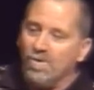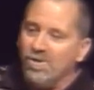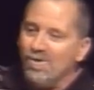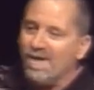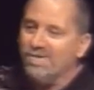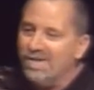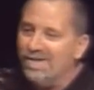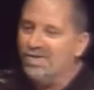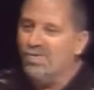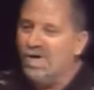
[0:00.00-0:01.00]
When you have
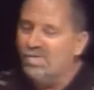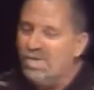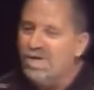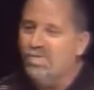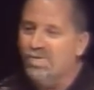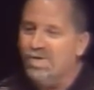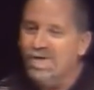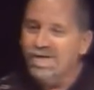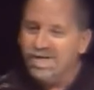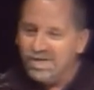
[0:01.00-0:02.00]
10 or 12 people